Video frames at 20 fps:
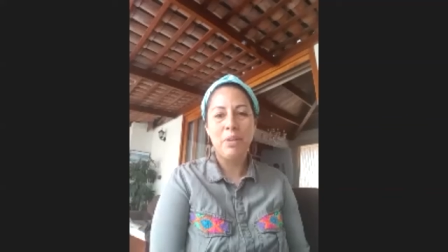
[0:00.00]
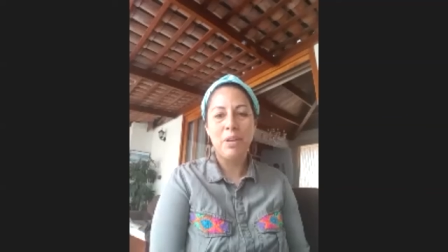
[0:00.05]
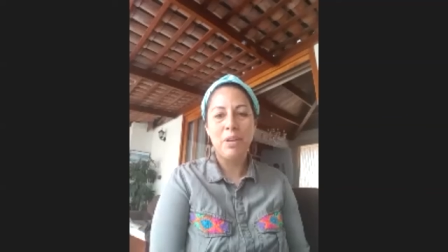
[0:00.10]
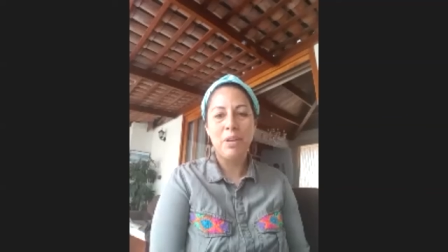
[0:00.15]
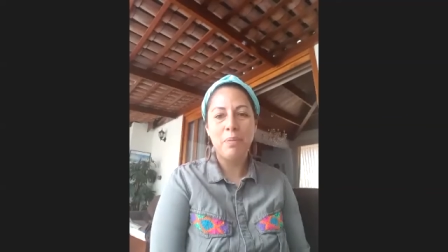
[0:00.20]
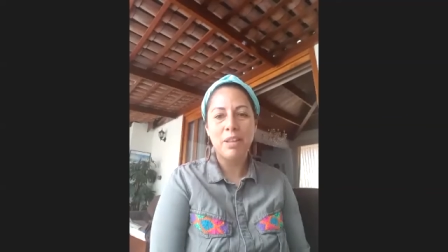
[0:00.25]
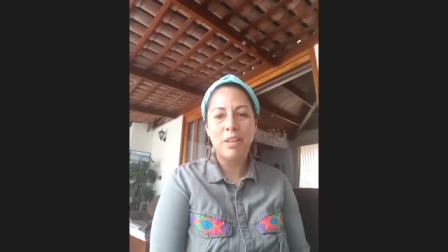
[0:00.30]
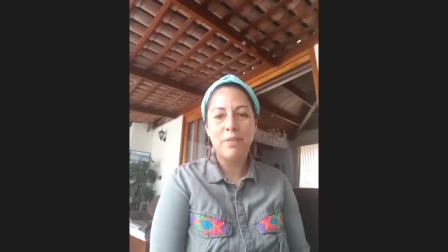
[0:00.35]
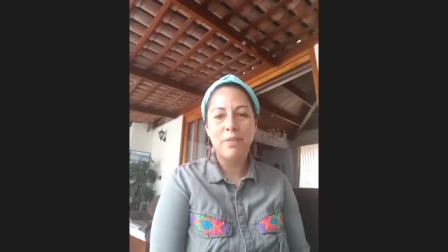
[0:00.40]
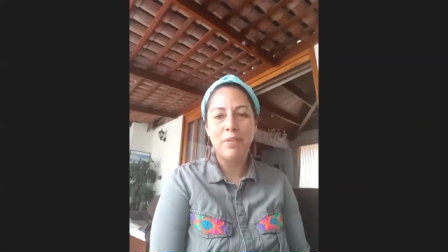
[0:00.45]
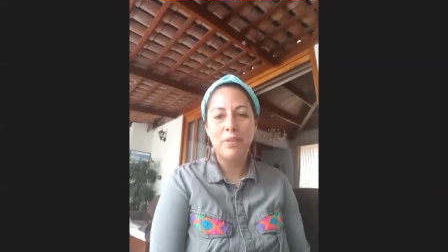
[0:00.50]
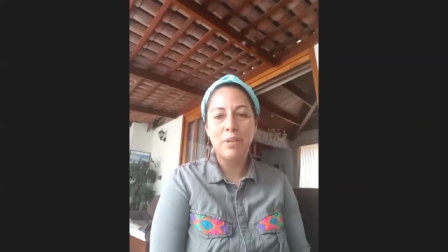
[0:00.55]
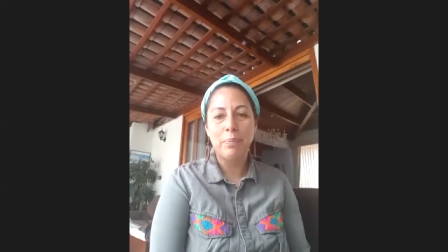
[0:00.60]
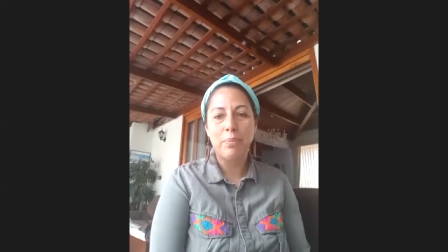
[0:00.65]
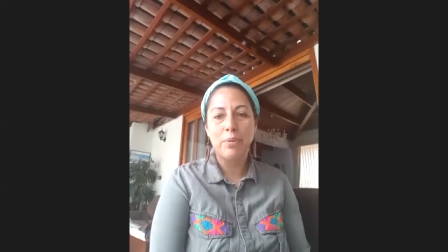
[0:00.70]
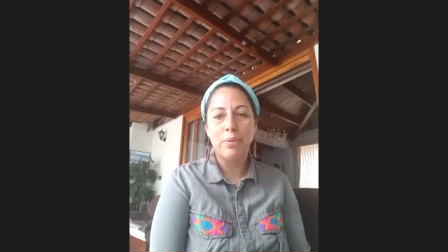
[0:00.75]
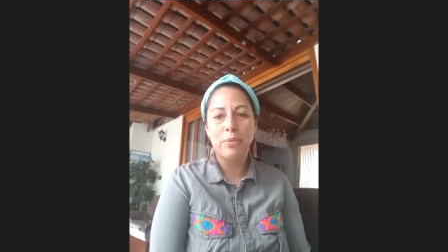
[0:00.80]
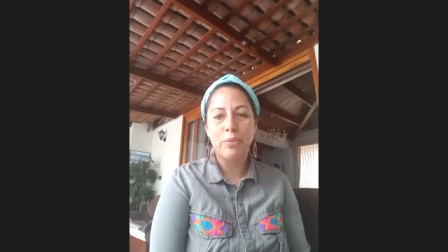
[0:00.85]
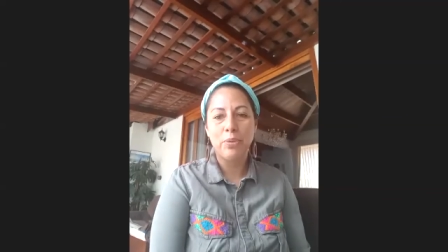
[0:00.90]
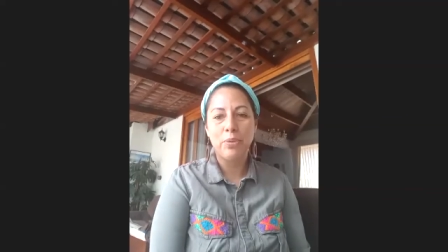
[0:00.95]
much for the
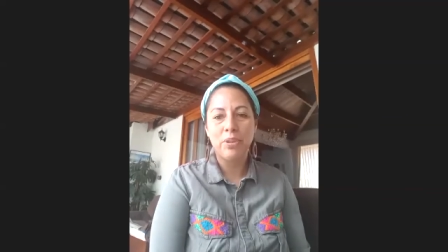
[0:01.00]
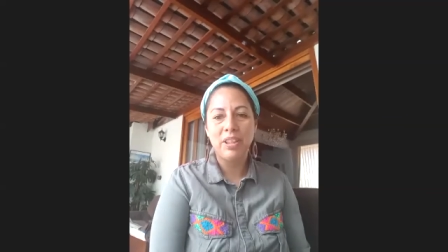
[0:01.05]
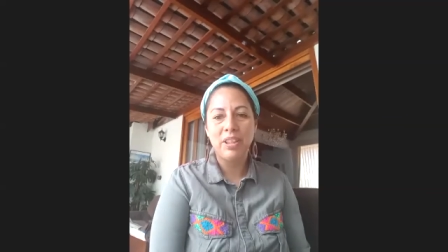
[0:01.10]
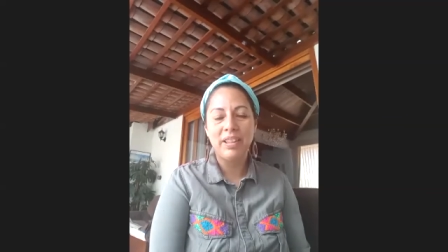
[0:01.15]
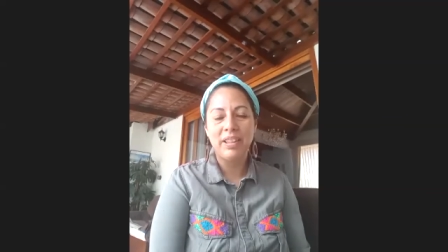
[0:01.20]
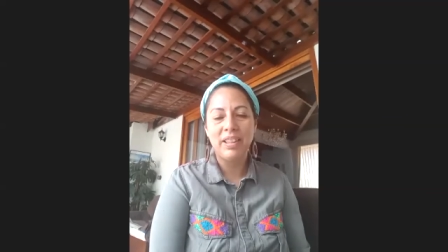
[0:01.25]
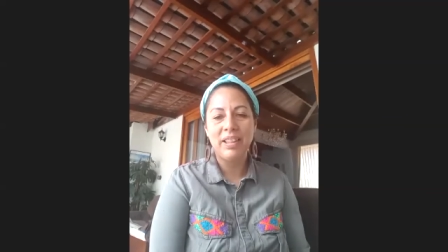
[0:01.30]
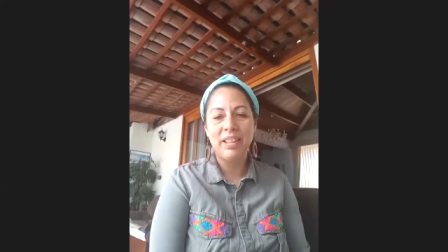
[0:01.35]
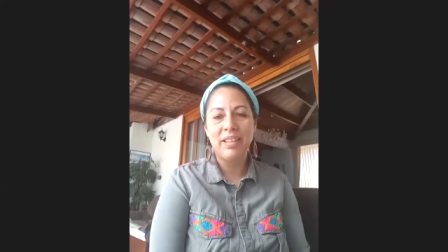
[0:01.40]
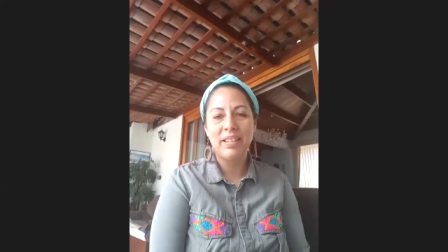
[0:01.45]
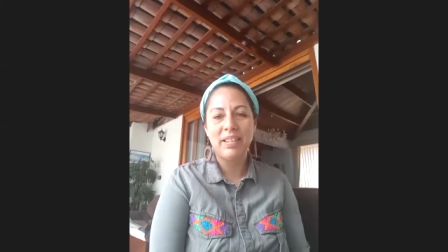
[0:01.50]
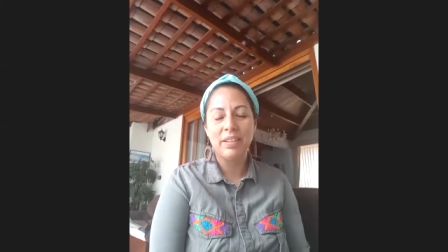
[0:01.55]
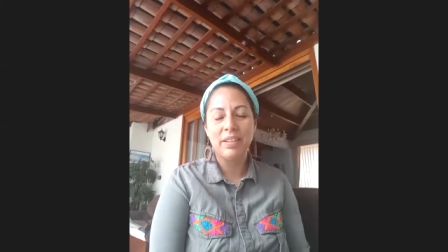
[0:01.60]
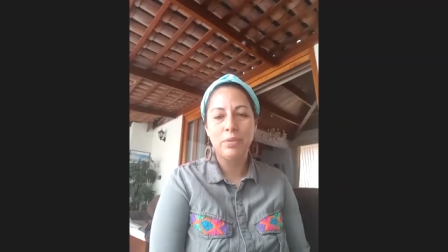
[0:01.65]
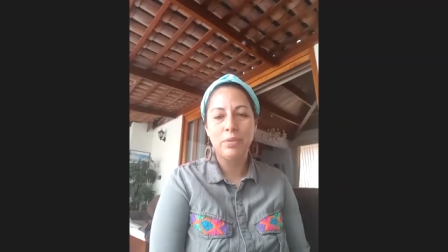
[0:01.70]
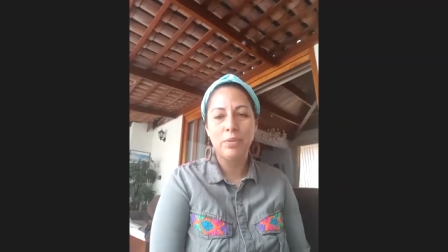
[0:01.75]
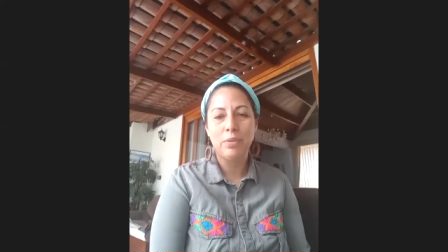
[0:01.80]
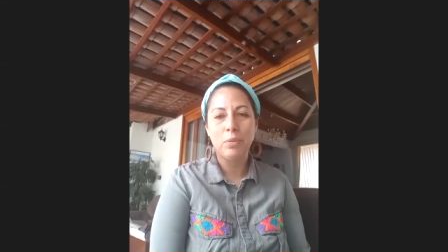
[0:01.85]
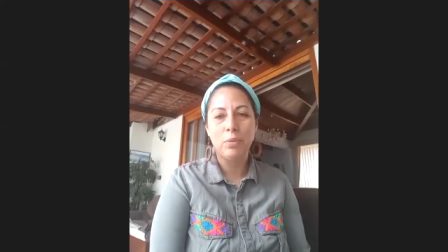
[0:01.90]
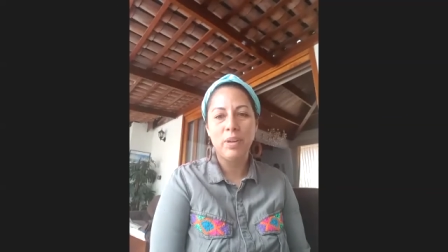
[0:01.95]
opportunity. It's a
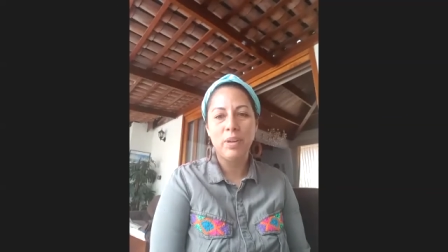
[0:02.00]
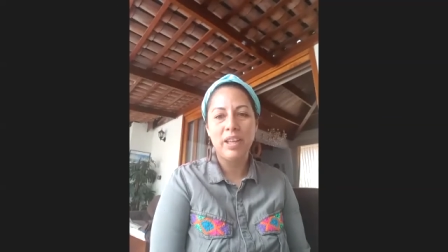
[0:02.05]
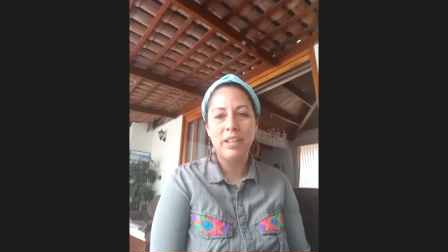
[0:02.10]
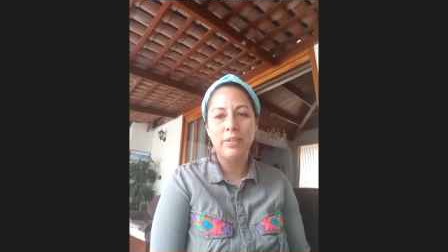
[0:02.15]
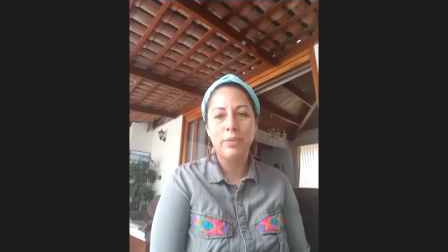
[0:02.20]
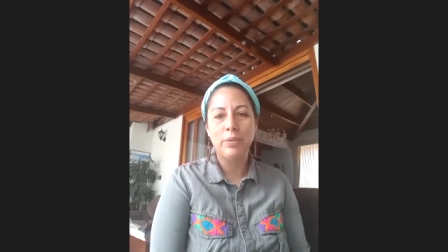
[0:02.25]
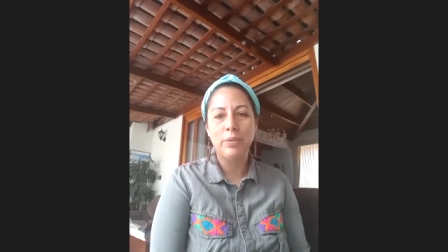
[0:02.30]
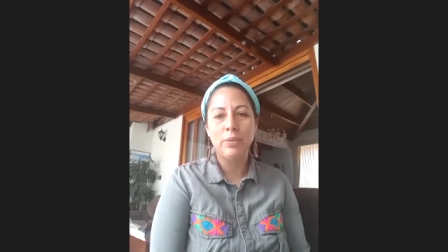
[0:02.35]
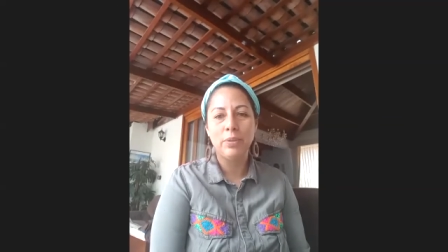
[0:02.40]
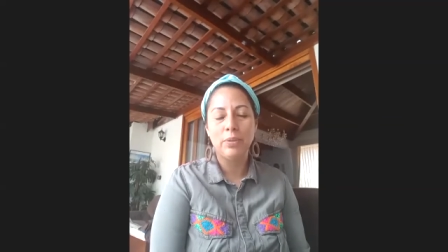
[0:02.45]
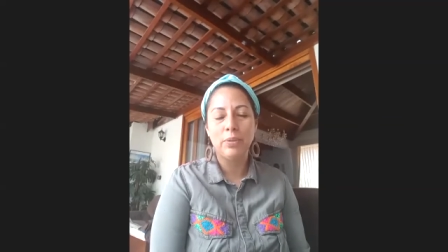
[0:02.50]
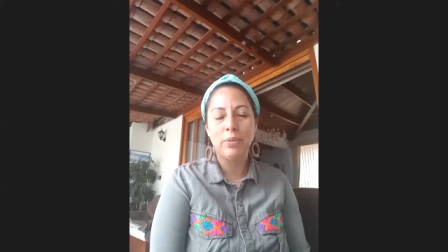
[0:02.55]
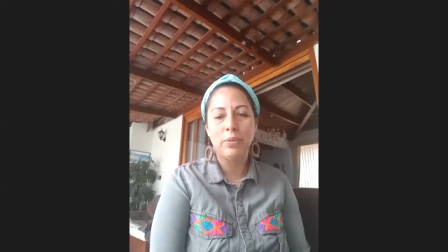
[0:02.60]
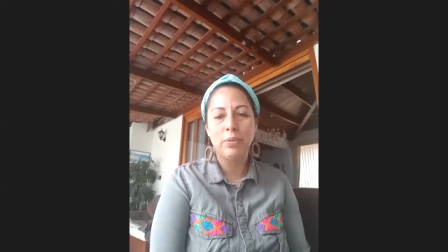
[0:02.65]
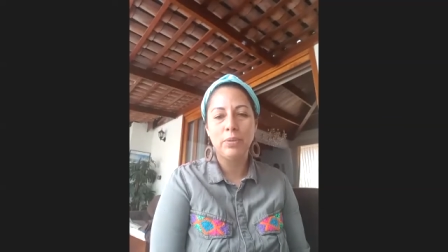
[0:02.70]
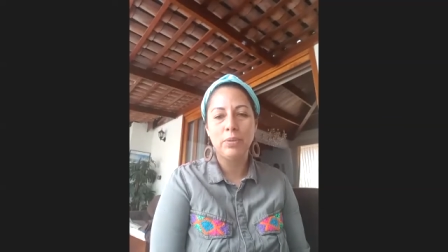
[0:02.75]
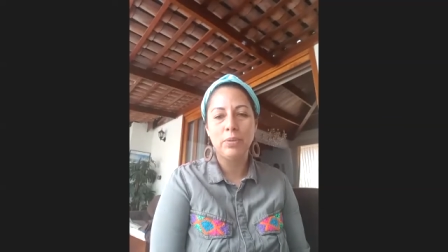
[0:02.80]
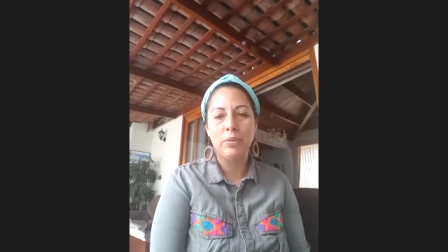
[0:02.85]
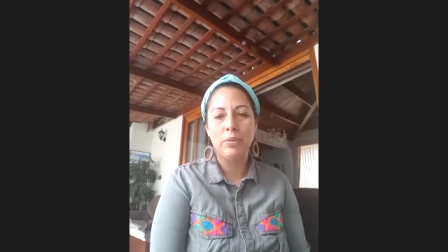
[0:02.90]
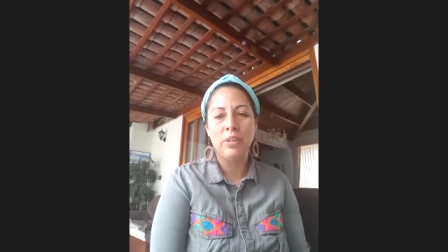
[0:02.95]
good way to